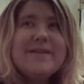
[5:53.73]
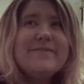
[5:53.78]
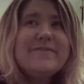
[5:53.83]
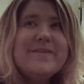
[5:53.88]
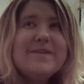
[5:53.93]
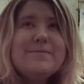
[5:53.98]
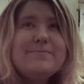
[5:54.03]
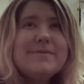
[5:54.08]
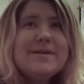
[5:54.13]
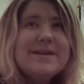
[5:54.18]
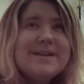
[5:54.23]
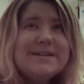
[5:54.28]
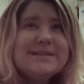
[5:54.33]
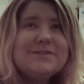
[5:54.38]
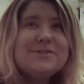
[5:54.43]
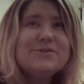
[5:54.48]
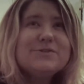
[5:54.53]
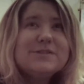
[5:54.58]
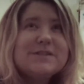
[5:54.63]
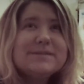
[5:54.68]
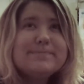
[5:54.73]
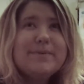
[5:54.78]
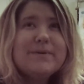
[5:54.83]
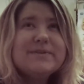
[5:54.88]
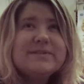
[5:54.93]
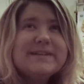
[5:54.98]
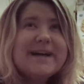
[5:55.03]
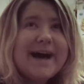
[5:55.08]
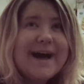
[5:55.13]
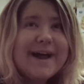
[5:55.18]
Anything when it's done
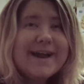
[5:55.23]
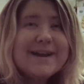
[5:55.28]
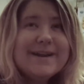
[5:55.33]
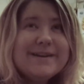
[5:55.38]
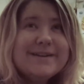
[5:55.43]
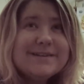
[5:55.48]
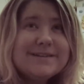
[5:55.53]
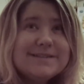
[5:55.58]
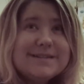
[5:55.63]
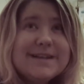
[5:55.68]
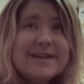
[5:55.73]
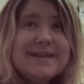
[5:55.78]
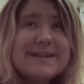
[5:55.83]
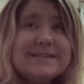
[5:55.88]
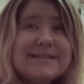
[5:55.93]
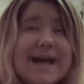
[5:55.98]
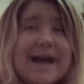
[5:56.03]
spontaneously and it's